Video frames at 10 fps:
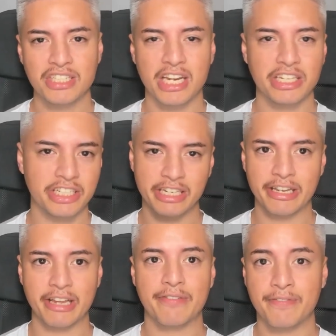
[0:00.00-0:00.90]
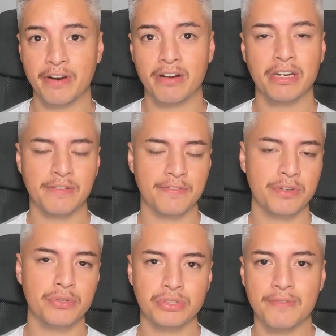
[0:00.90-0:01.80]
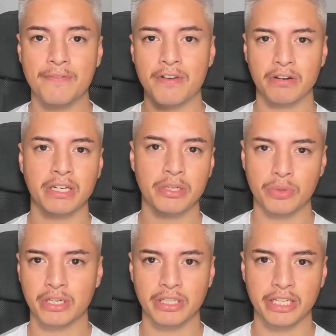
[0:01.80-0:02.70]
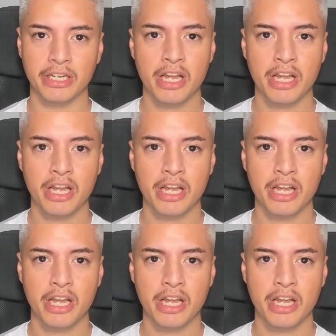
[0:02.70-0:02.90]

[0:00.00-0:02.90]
and you're going to get very confused very quickly.